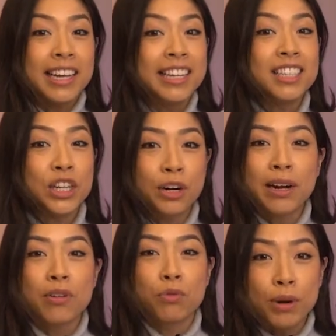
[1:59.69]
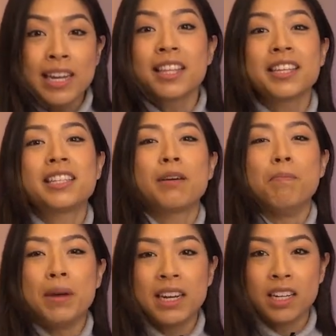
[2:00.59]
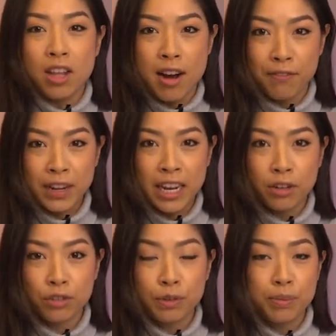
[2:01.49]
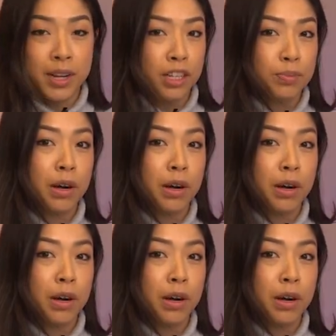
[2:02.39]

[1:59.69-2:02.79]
it can generate realistic minute-long videos from text